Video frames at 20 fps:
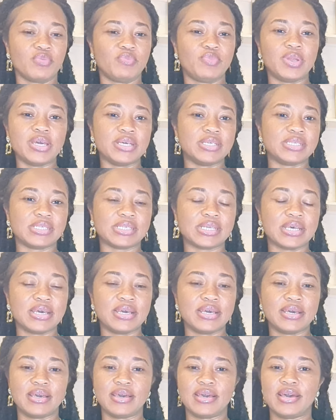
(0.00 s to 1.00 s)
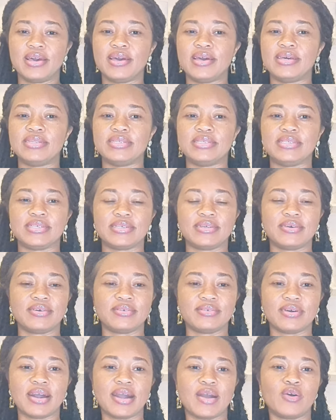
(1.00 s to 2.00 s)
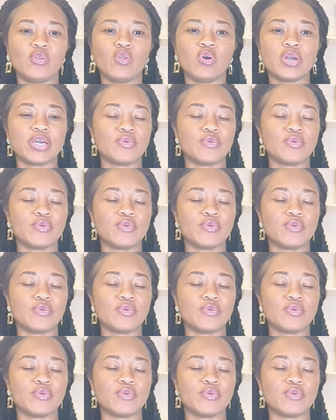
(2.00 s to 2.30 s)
place and how long